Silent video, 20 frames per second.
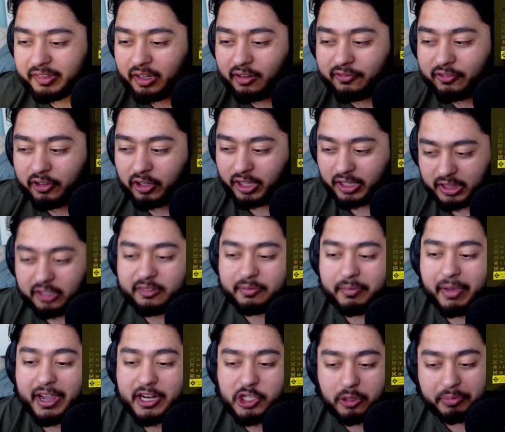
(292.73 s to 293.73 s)
for like the
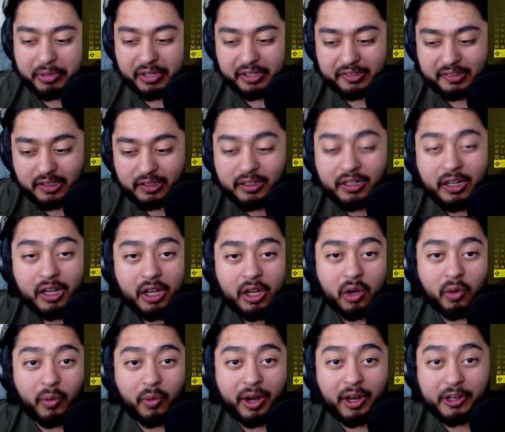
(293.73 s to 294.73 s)
smasher piston,
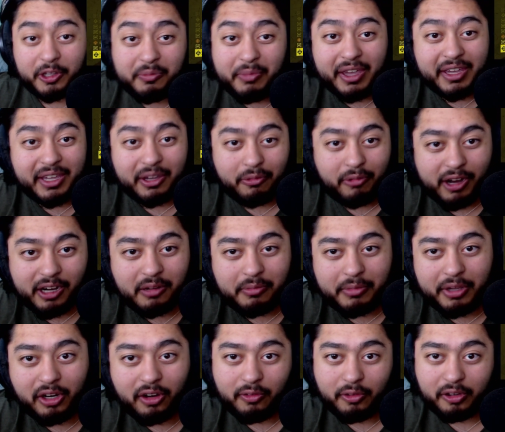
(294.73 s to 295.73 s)
where you make it random
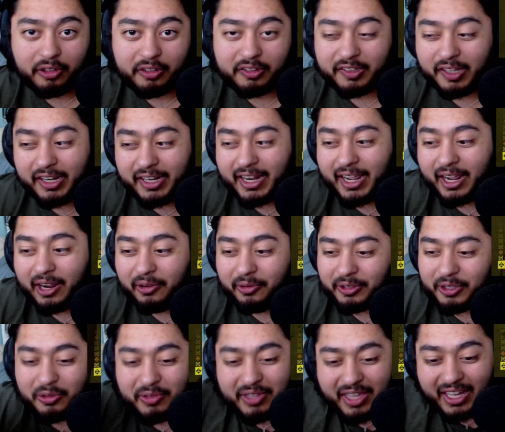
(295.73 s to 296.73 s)
intervals, and now
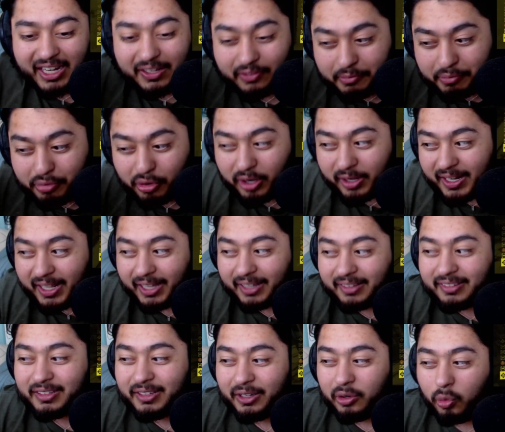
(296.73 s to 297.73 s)
you can't even
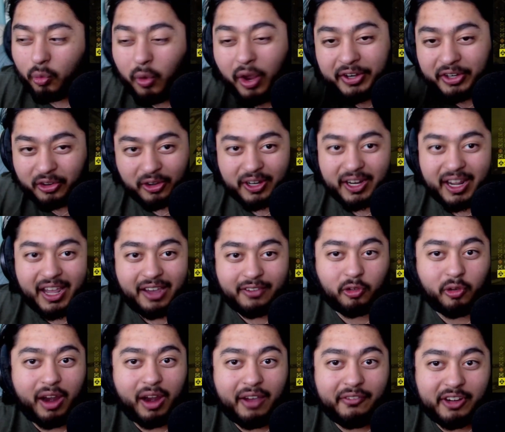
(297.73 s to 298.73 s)
predict when you're going to have
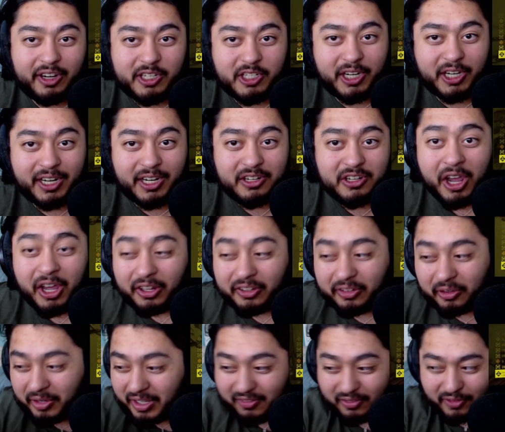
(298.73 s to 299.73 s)
gravity change. So
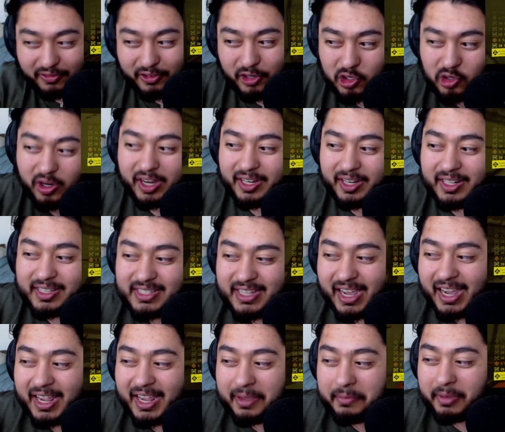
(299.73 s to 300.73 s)
even if you're trying to
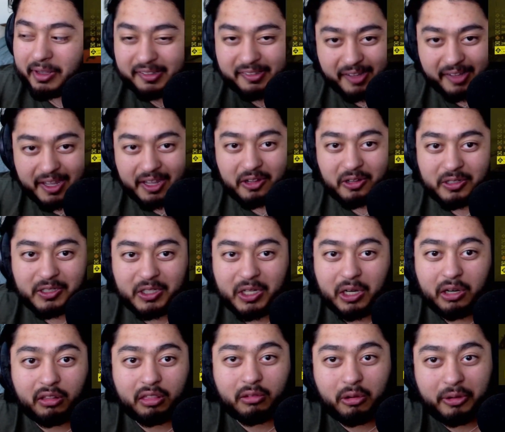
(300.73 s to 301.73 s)
time a cycle to
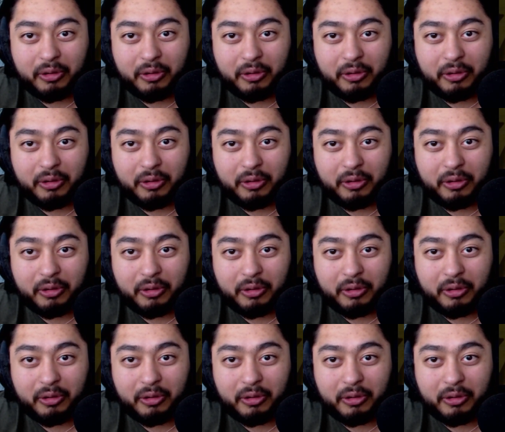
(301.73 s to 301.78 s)
go through an